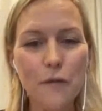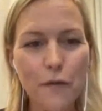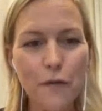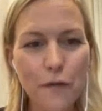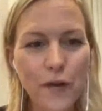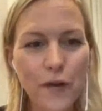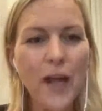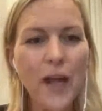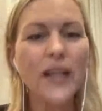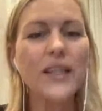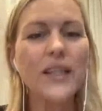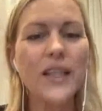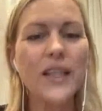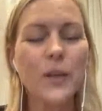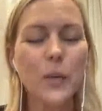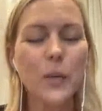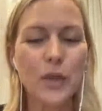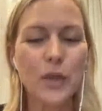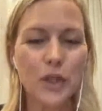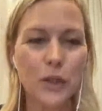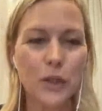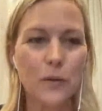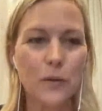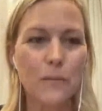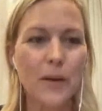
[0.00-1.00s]
flooded with
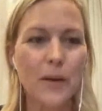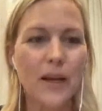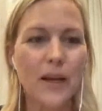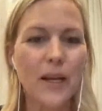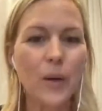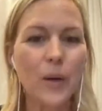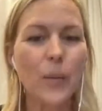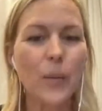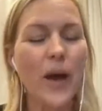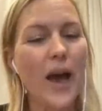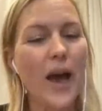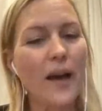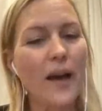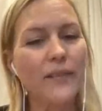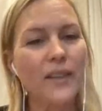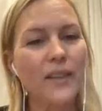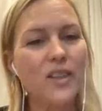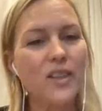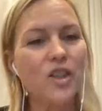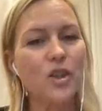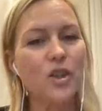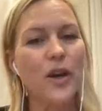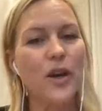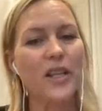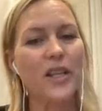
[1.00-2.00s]
too many, we have
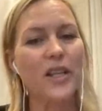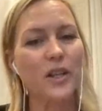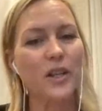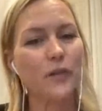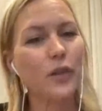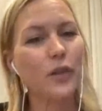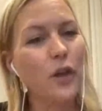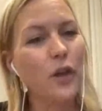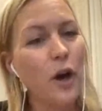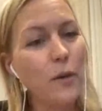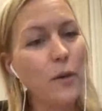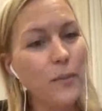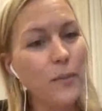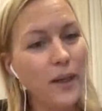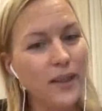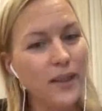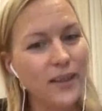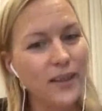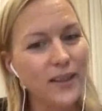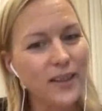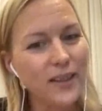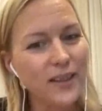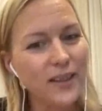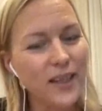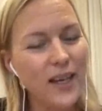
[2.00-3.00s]
this tragedy of the commons.